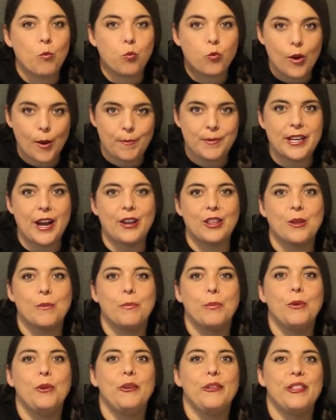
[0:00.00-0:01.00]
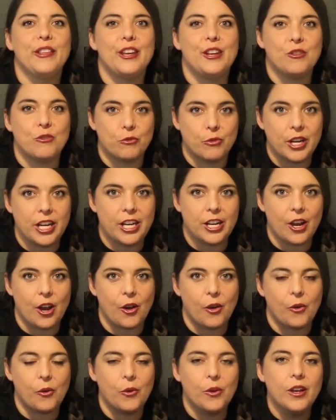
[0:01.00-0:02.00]
ripped out the booth in
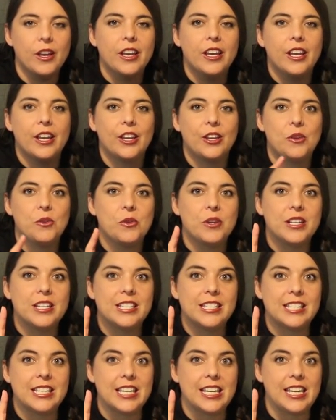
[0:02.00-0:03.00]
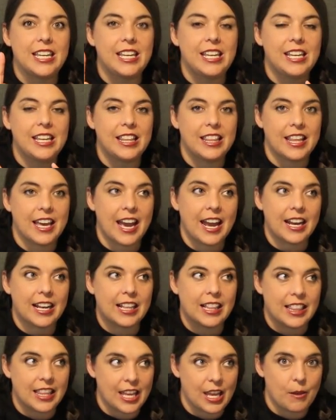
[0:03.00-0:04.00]
Reno. You can see that
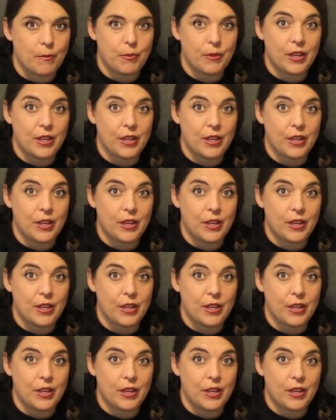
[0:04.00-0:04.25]
clip